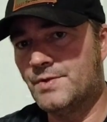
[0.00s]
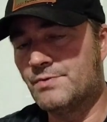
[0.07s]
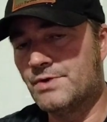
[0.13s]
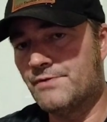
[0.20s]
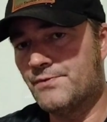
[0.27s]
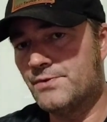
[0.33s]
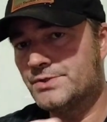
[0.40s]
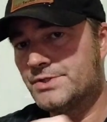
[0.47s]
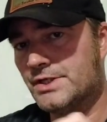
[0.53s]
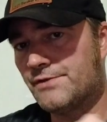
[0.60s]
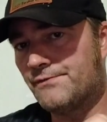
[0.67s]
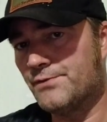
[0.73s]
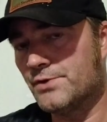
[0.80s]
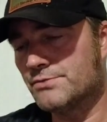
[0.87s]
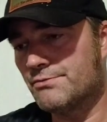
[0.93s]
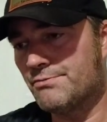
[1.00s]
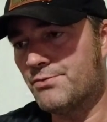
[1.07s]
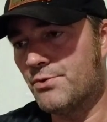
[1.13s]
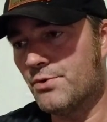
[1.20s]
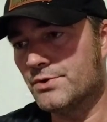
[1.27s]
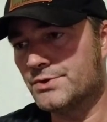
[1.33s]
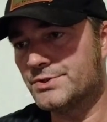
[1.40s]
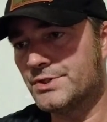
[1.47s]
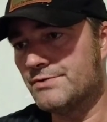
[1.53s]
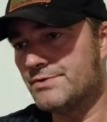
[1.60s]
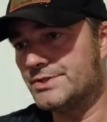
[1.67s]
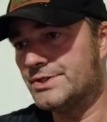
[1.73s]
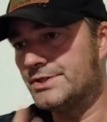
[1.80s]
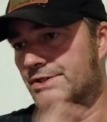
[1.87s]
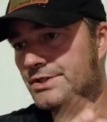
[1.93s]
When I first got the first reports, they're
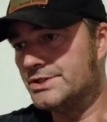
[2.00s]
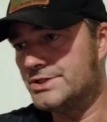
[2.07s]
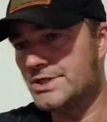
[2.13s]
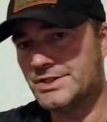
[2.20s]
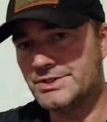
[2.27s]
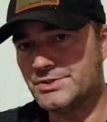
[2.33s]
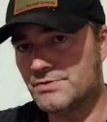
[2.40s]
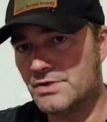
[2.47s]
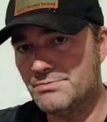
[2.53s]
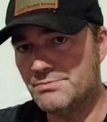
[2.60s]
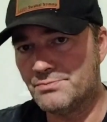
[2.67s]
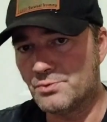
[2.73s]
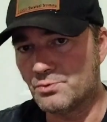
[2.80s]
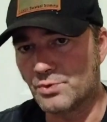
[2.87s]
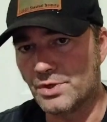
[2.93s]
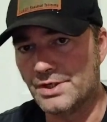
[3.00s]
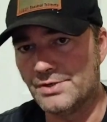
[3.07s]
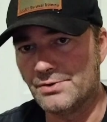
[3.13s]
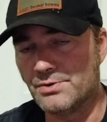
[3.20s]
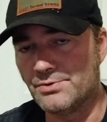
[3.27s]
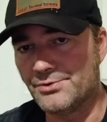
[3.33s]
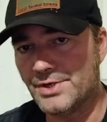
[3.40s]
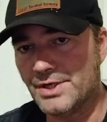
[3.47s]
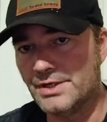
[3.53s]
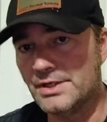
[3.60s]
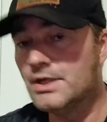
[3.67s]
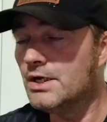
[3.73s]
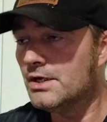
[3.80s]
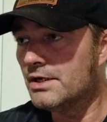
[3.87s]
just hitting the jet stream, running their own thing.